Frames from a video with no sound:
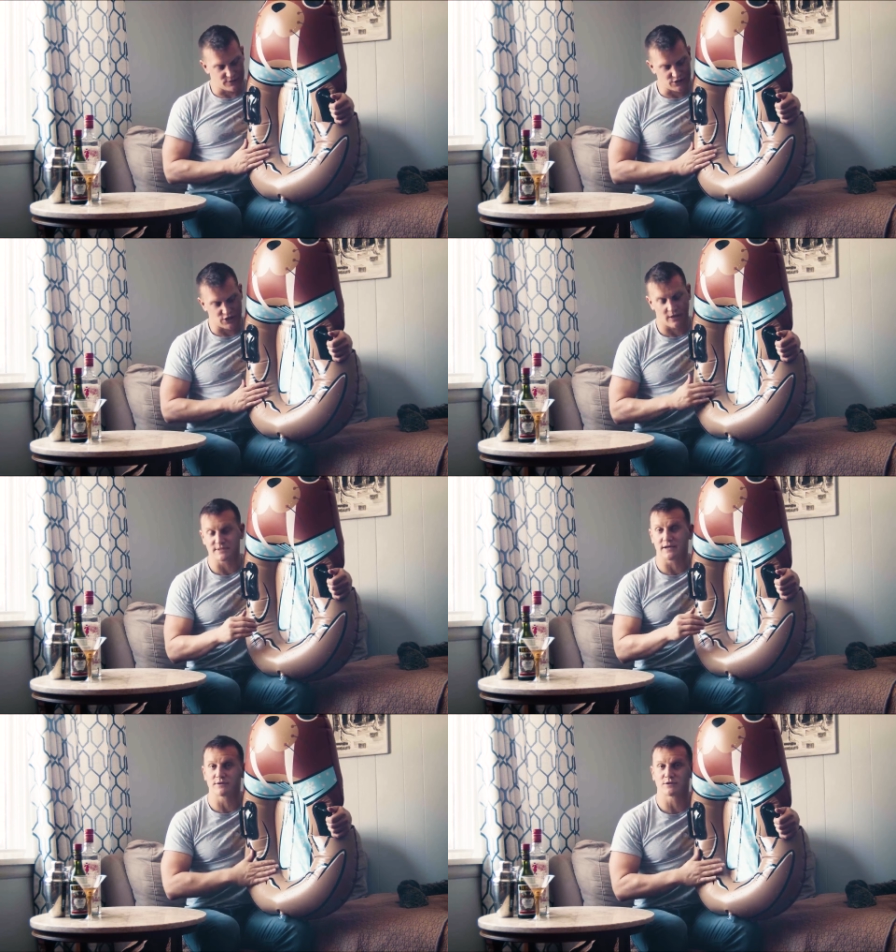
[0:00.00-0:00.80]
and doing
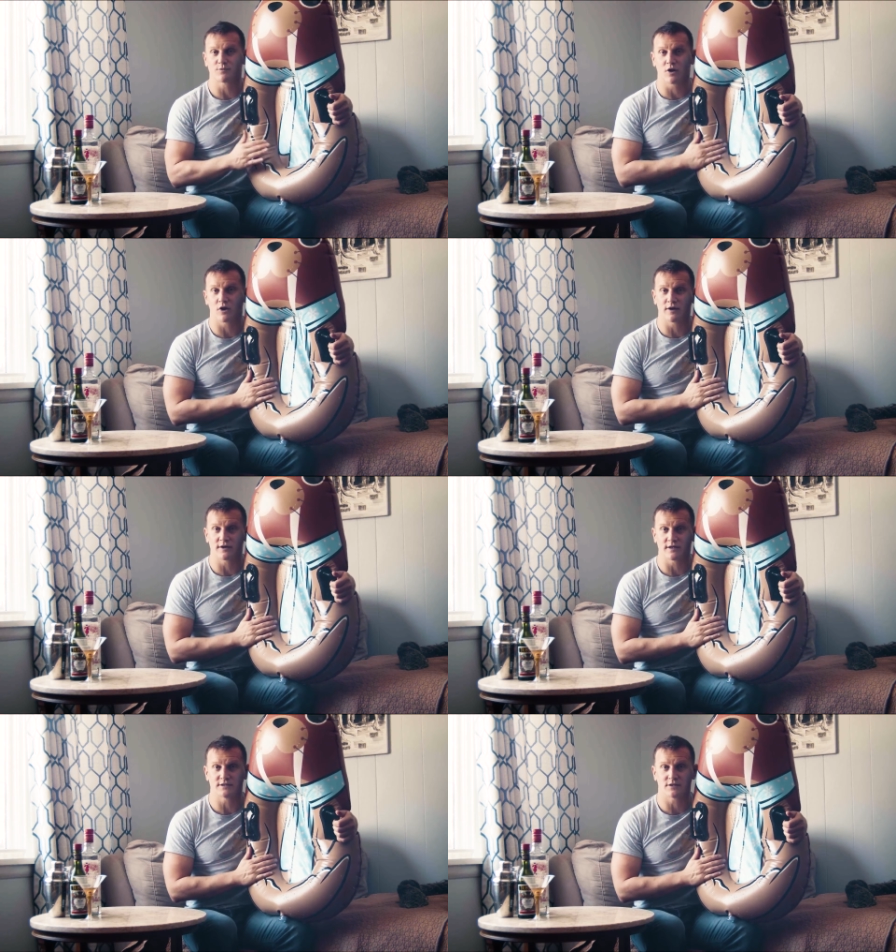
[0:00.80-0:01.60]
jumps, I was
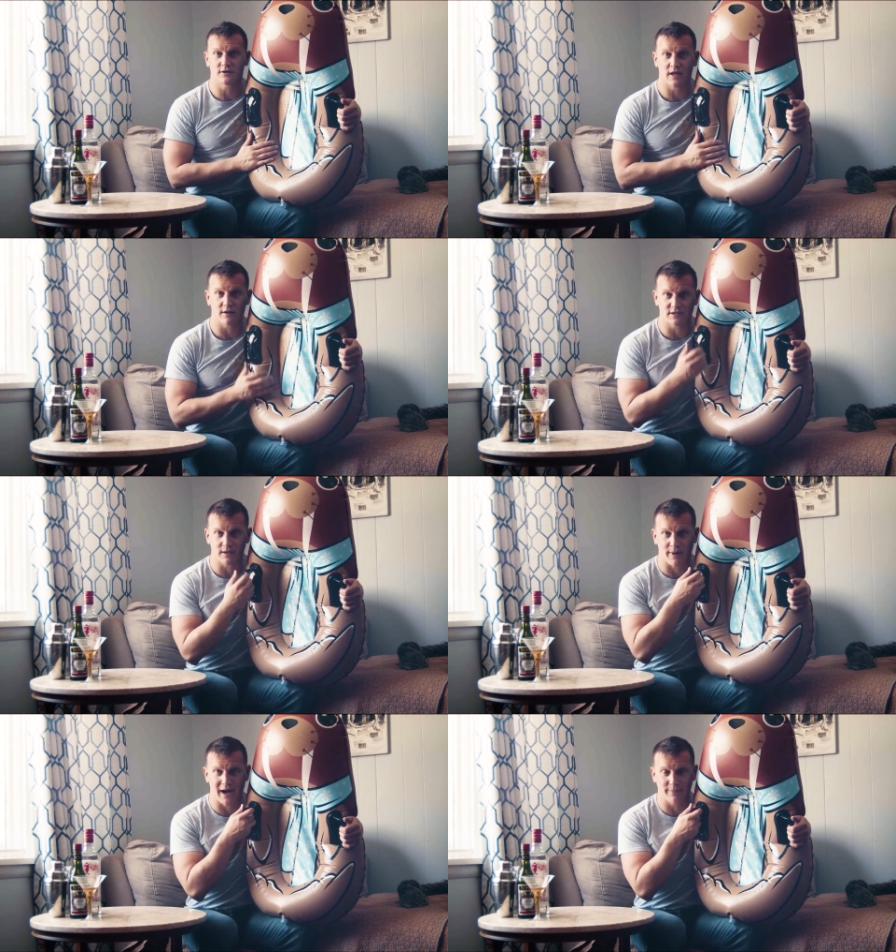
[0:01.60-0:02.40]
concerned that I was
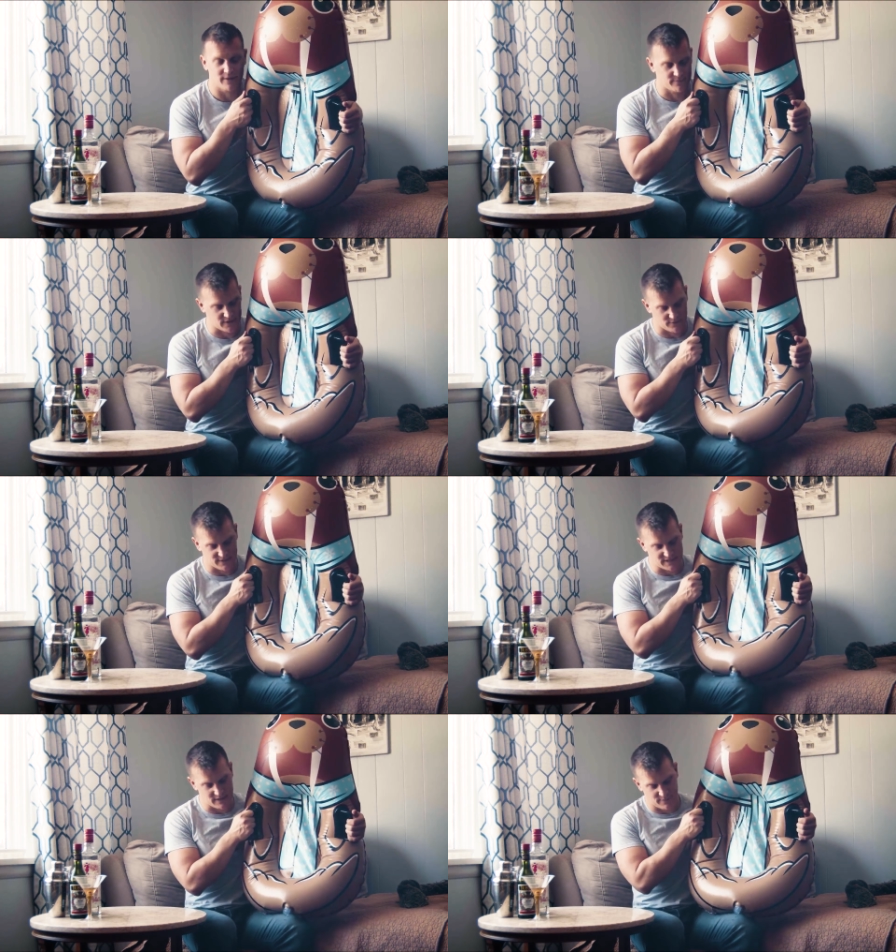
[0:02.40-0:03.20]
going to pop it, but
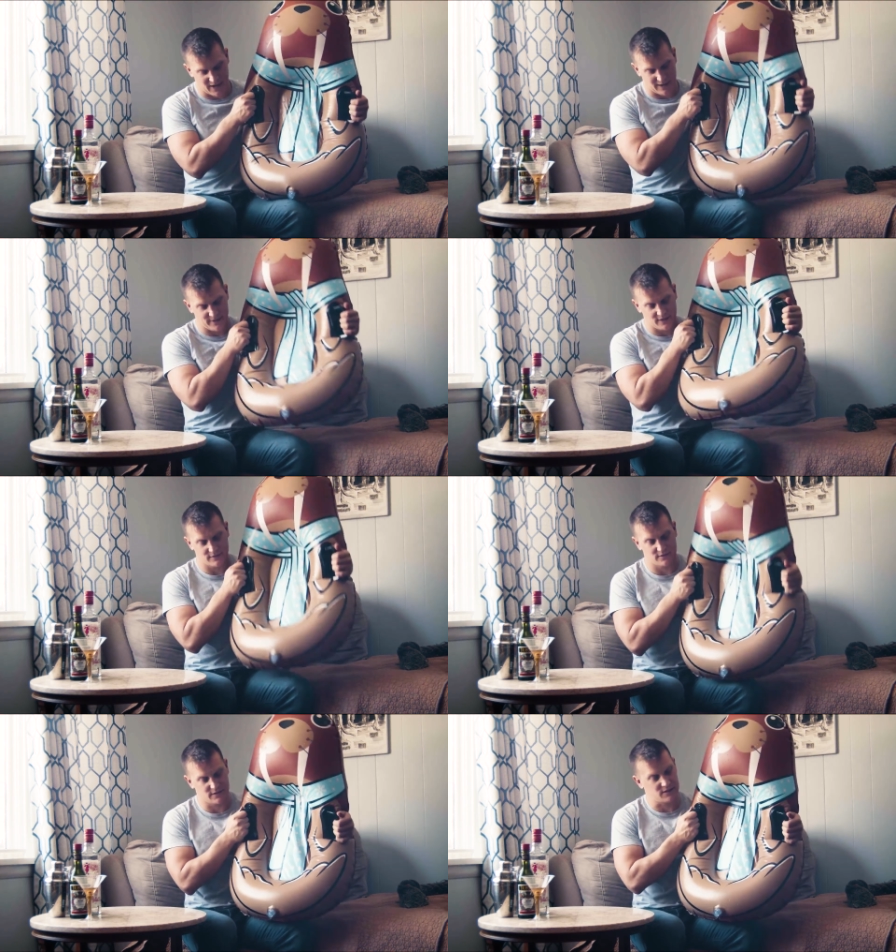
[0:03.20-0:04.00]
we didn't pop
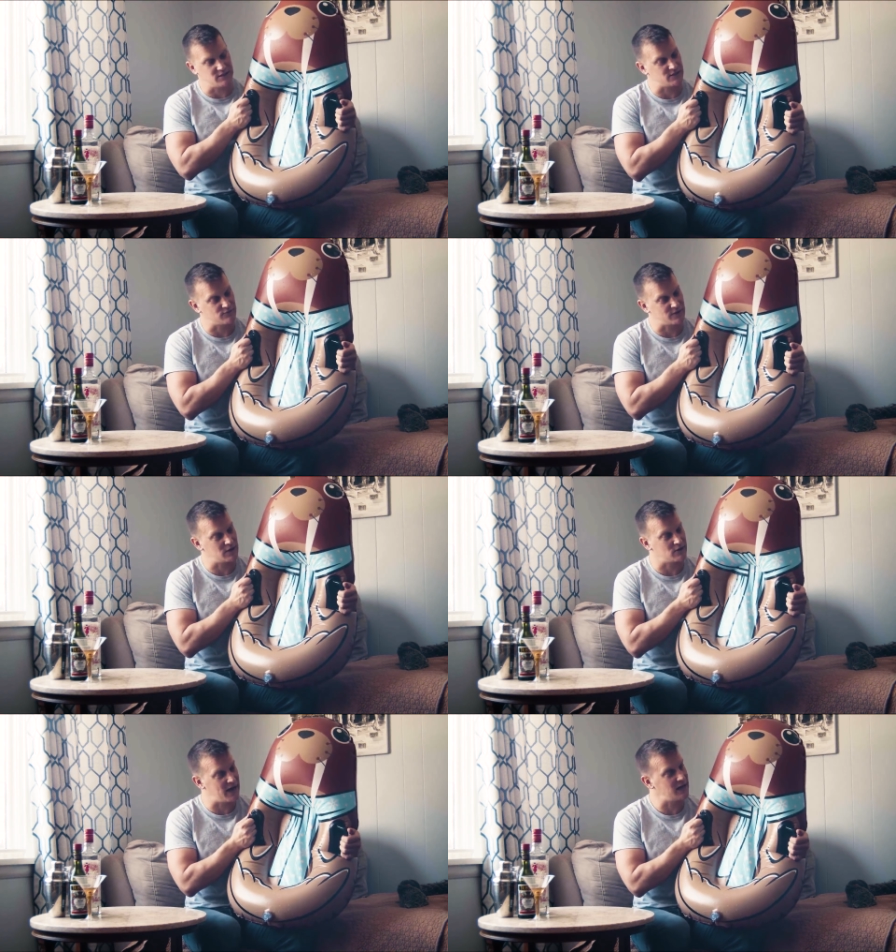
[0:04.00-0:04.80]
it. He did
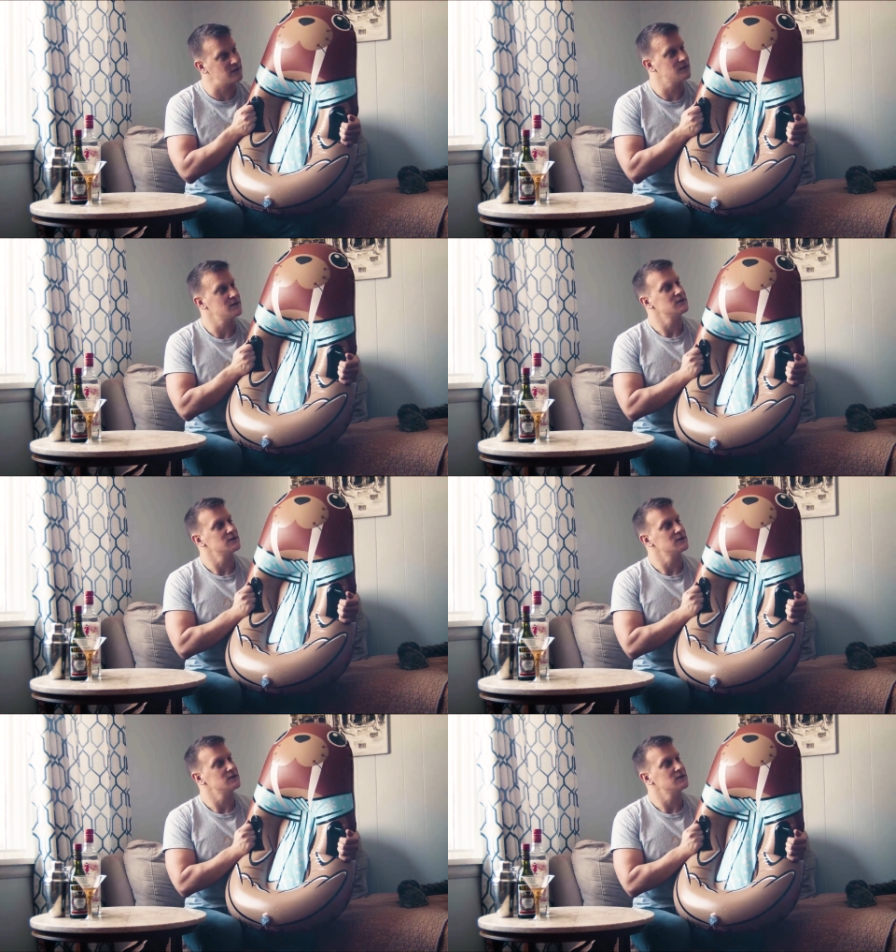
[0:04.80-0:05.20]
really great.